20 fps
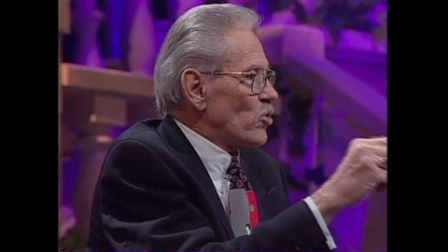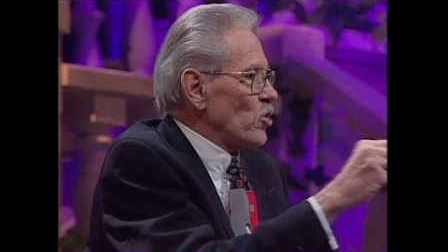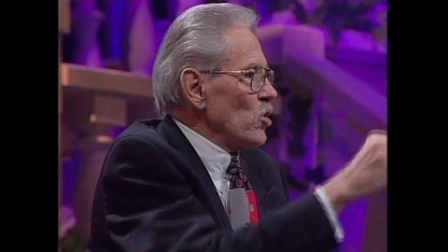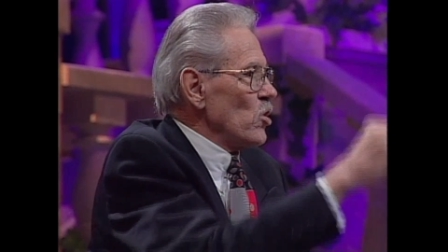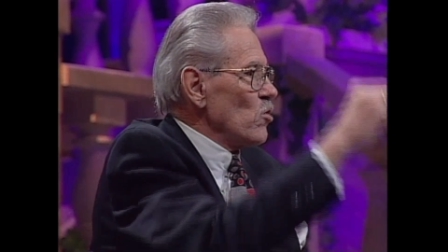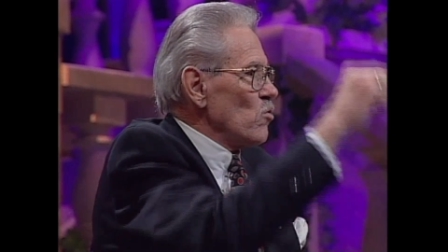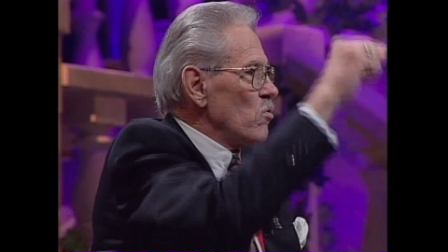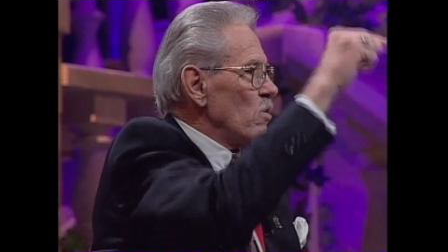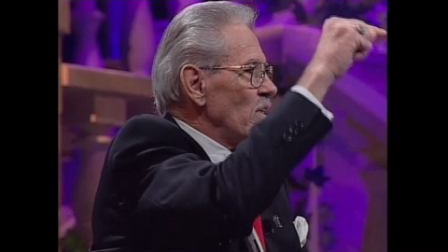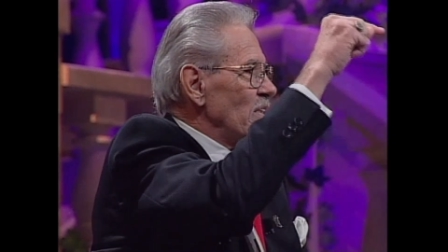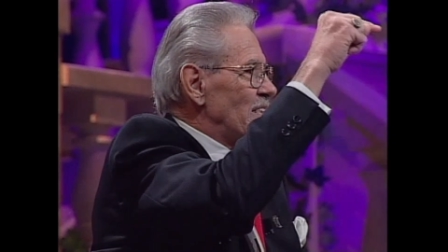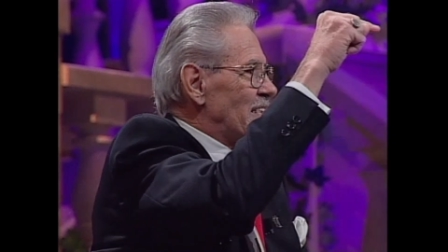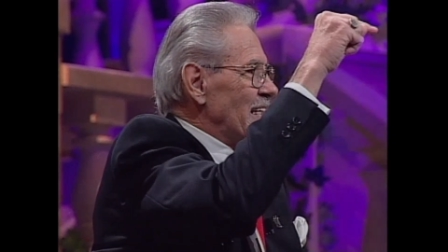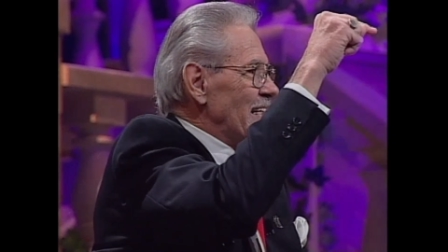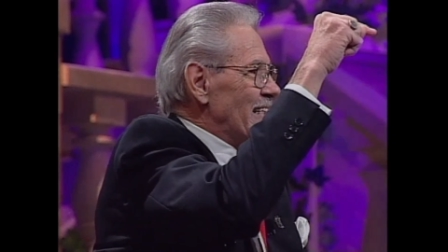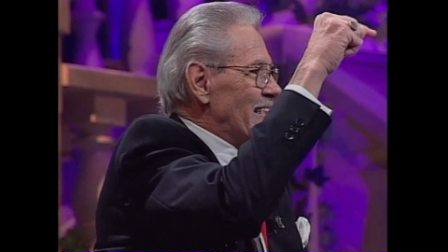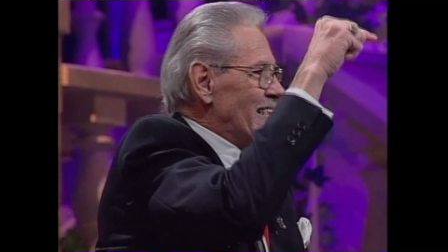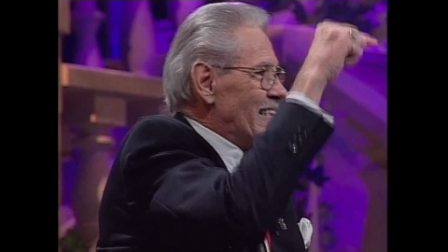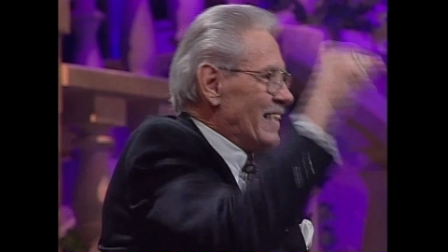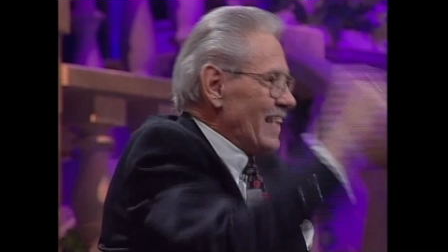do
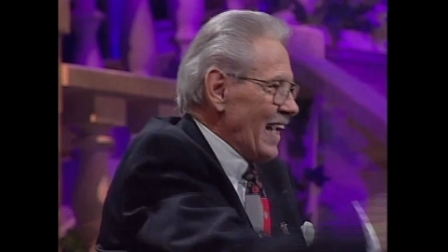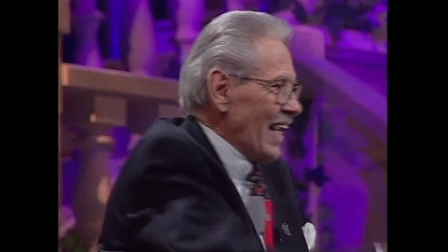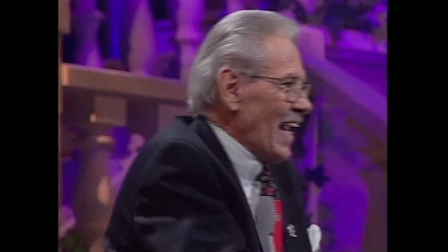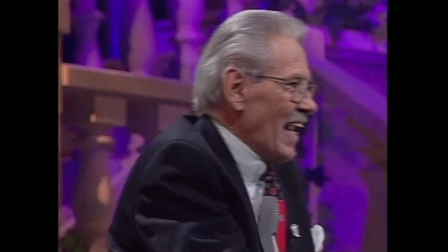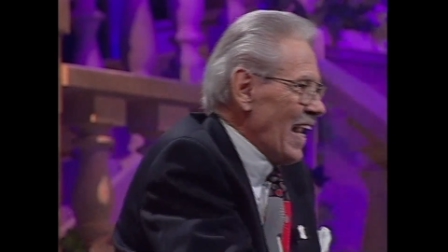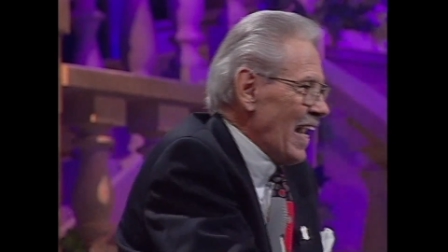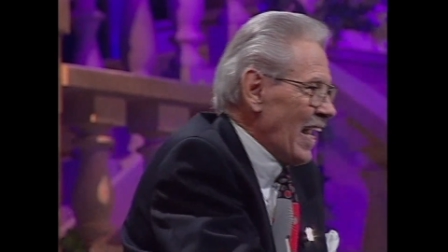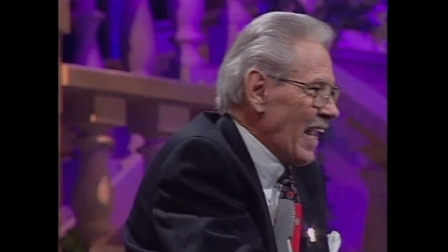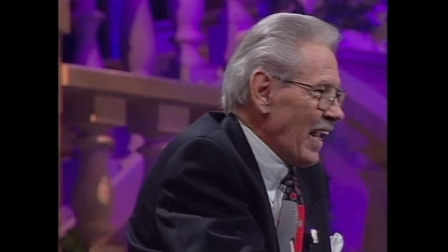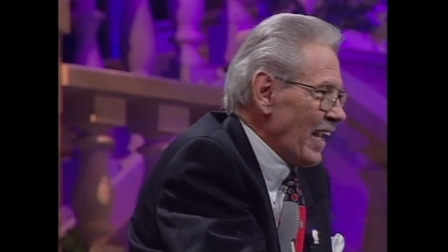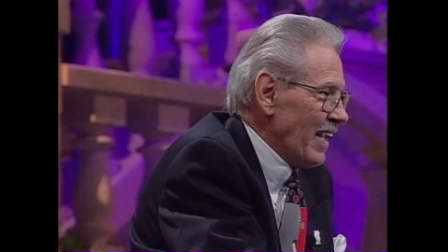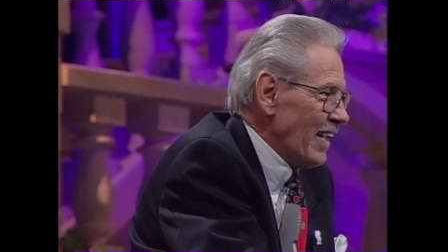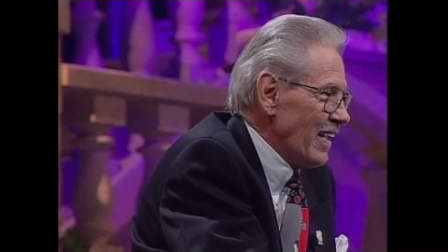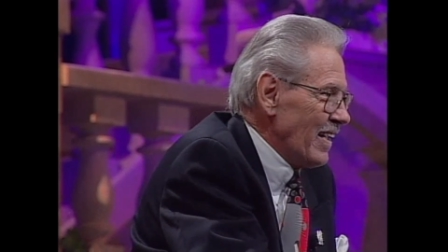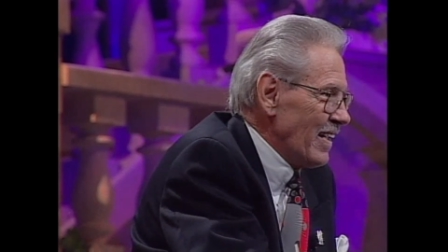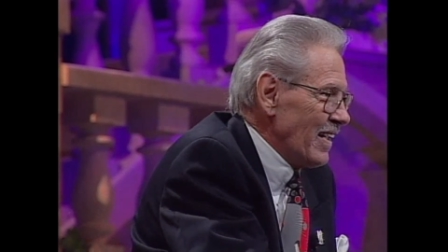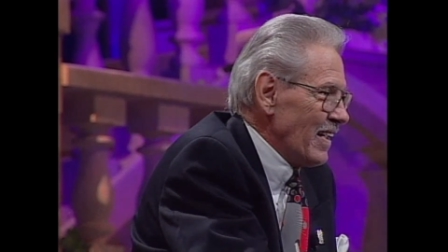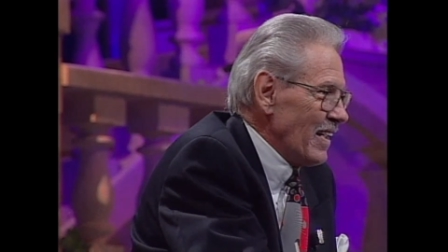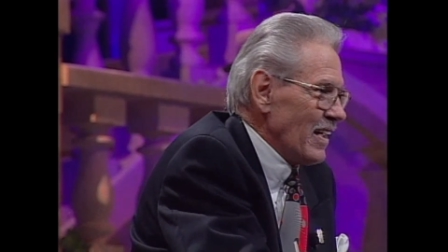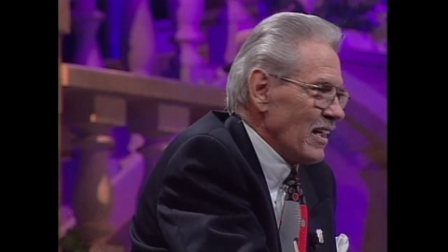today
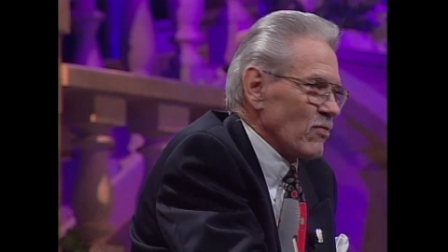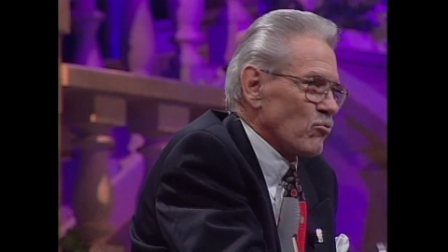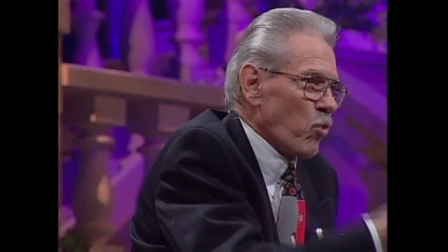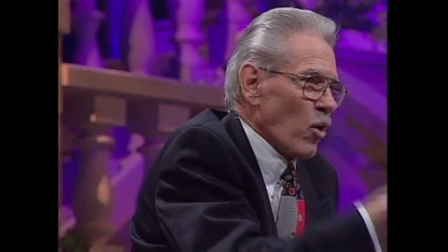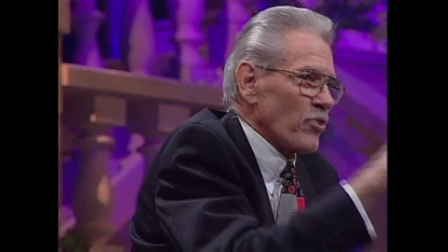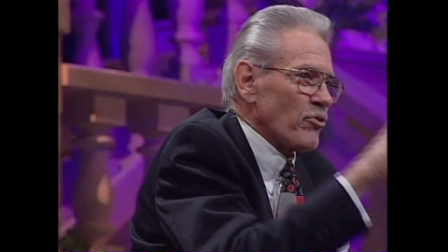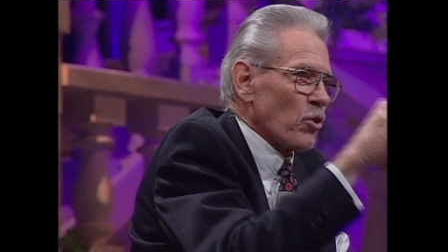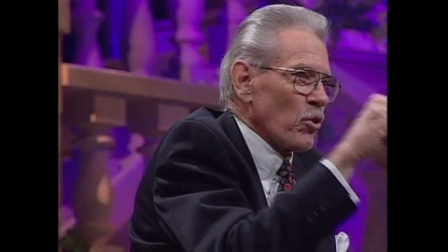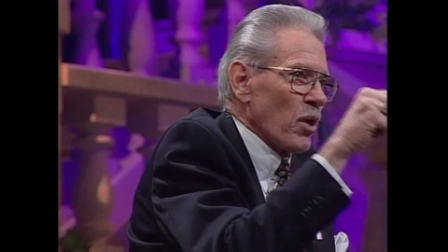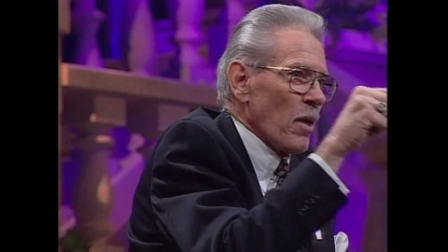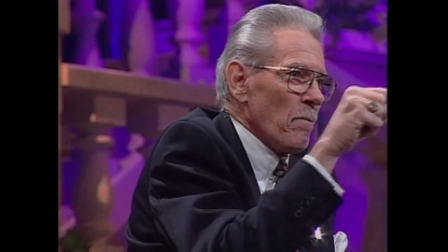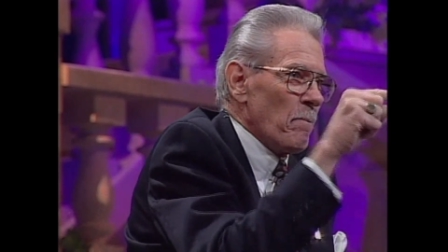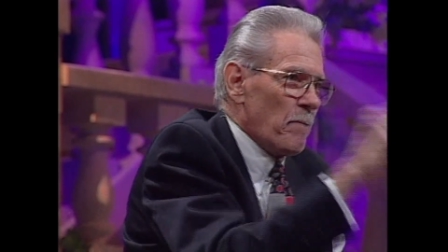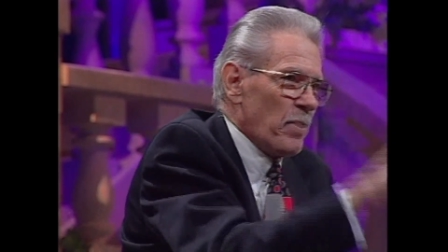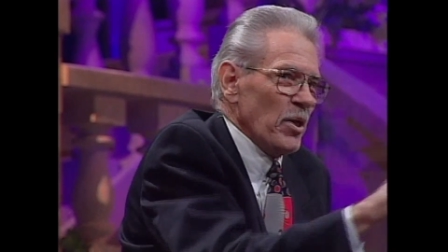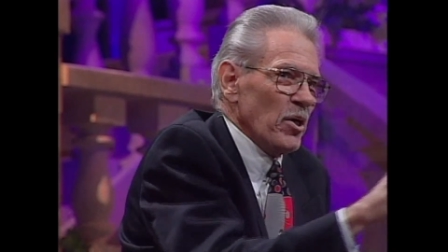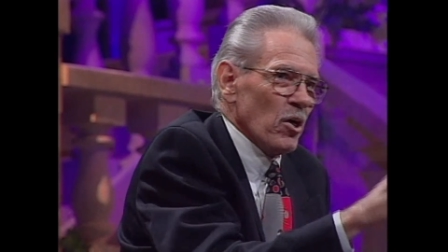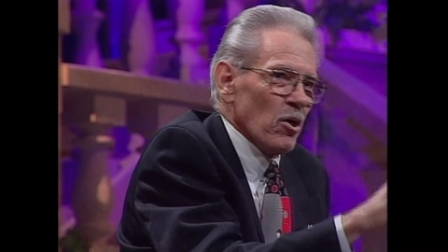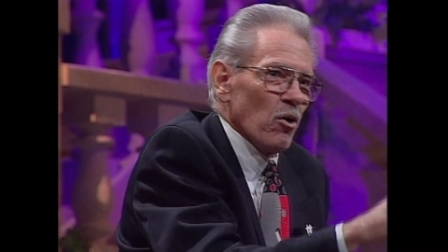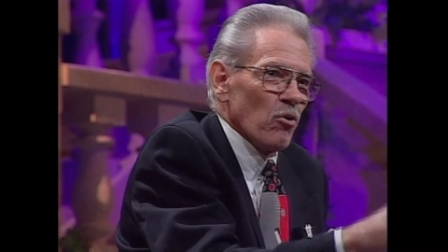is what's going to
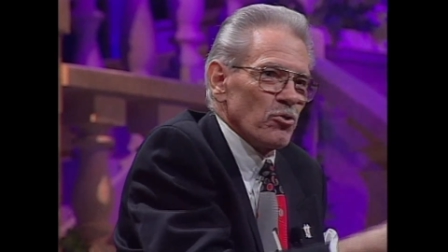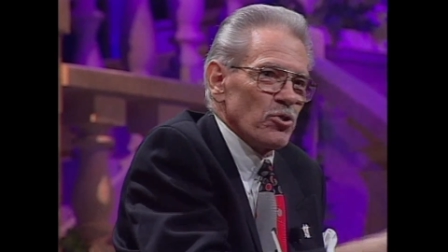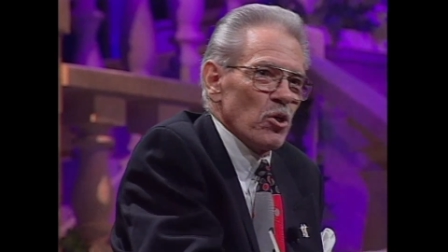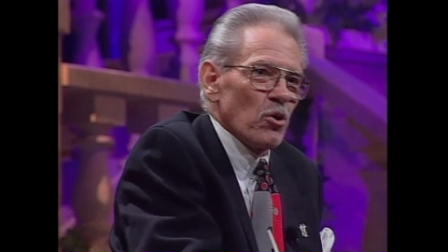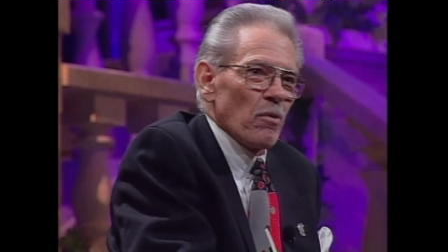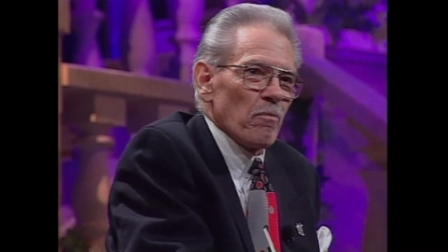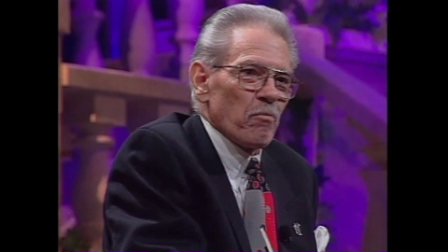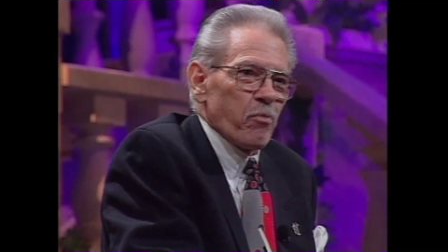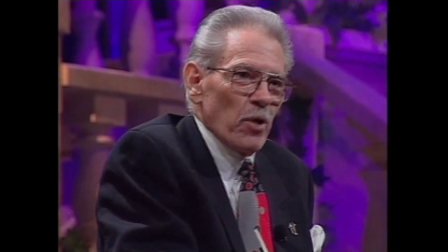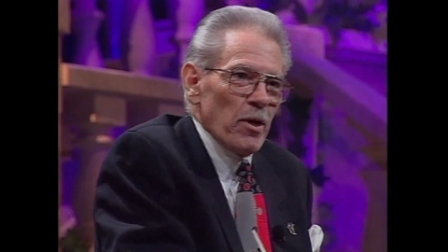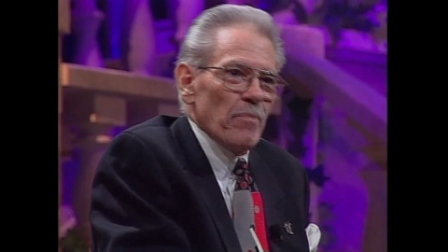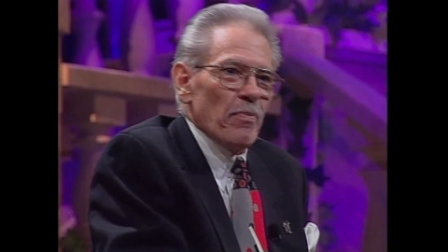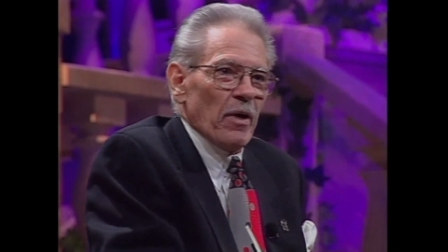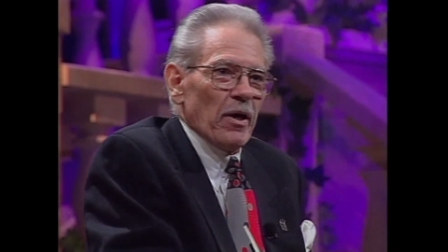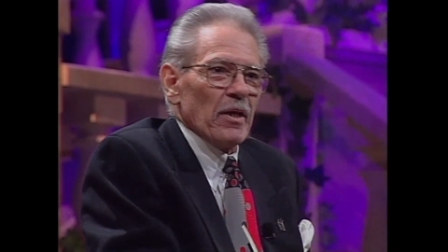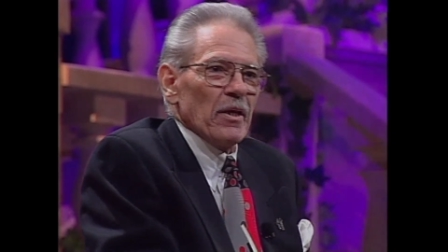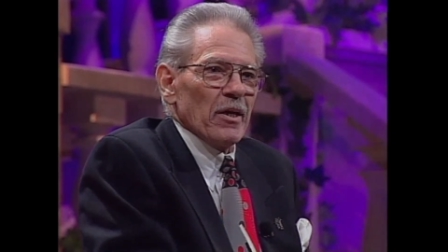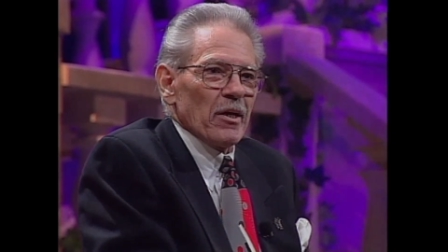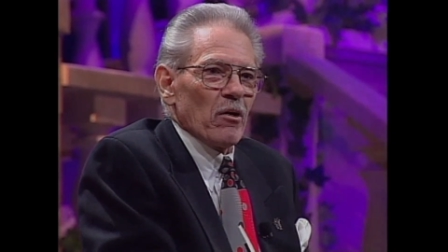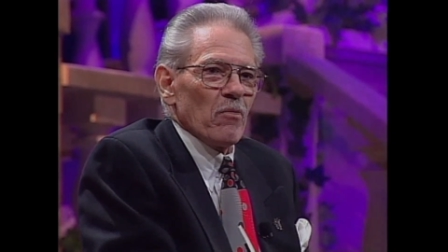build your
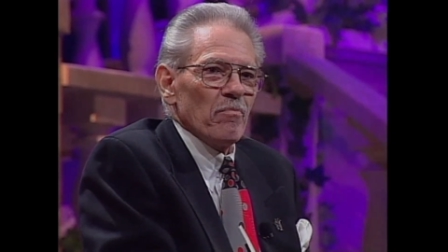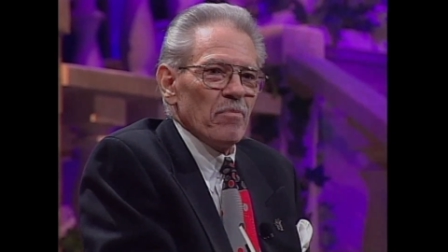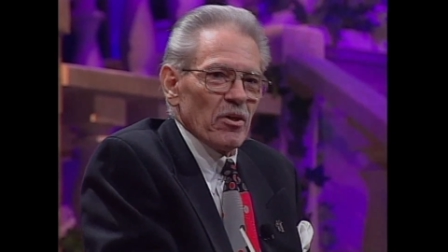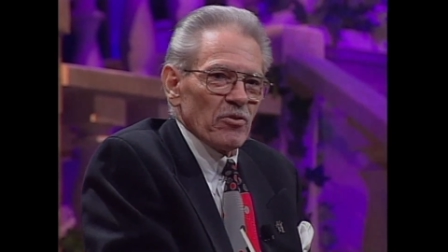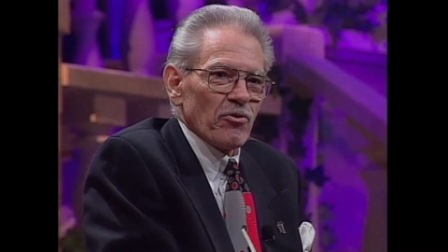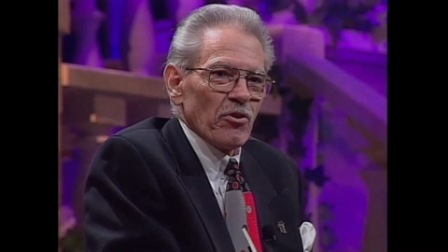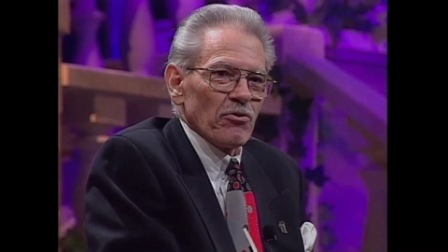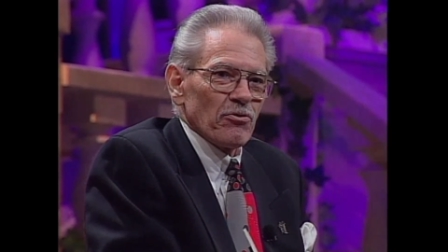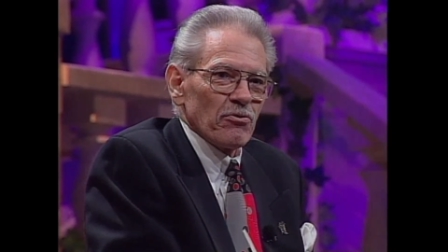prepaid legal business.